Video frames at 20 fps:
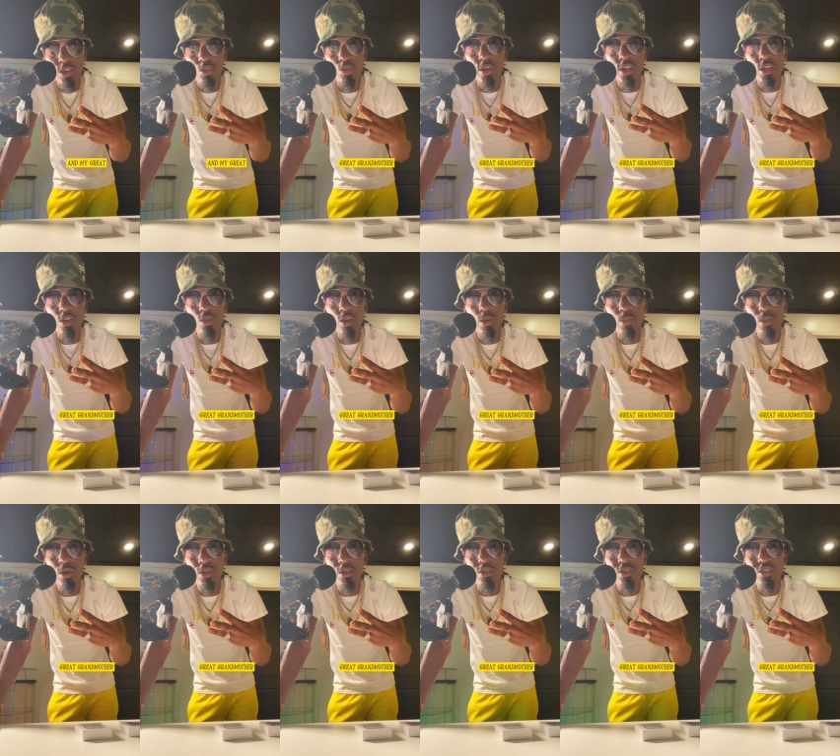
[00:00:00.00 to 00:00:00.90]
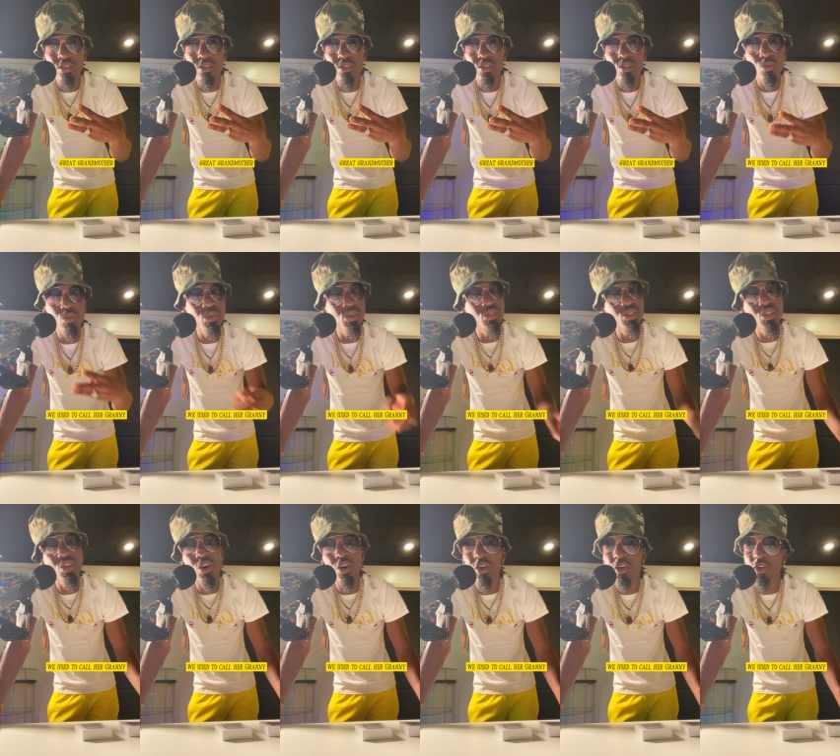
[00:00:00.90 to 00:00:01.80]
great grandmother. We used to
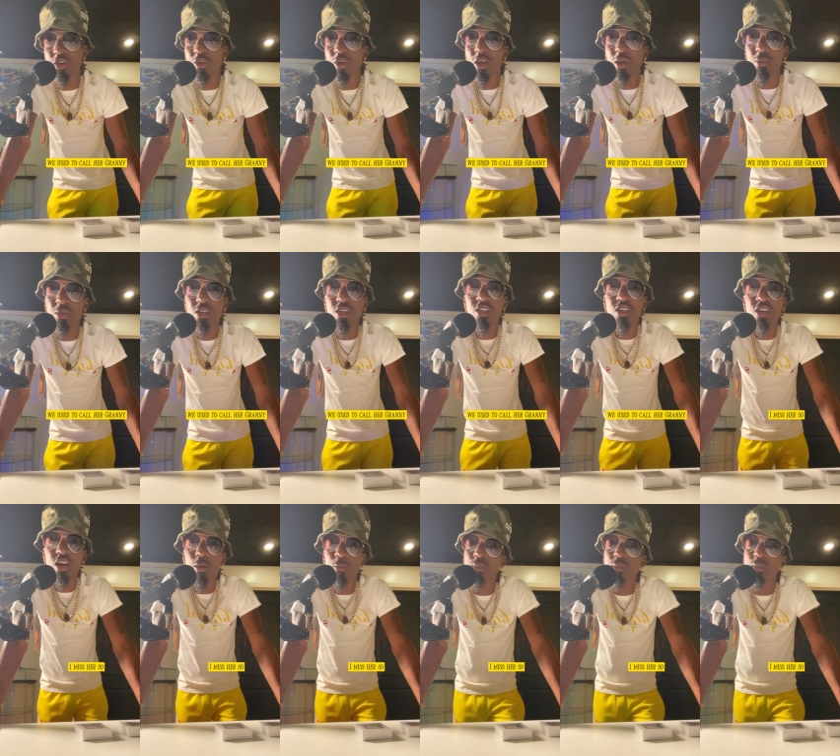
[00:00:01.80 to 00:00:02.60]
call her Grammy. I